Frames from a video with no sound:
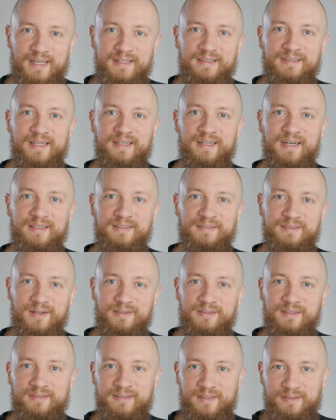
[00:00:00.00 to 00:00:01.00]
and then I
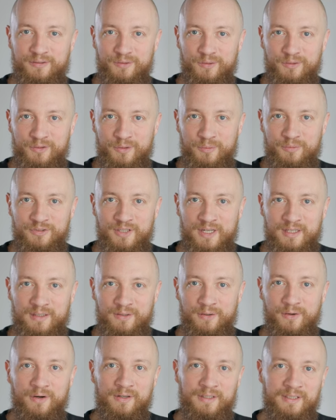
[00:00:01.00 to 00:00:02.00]
started this YouTube
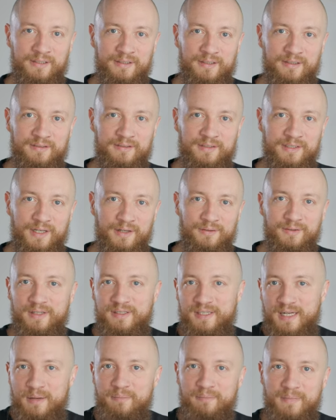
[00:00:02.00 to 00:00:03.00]
channel earlier this year
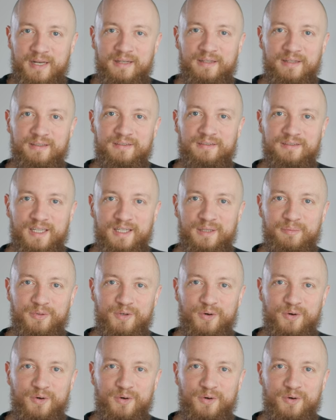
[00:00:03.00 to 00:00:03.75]
and I'm making steady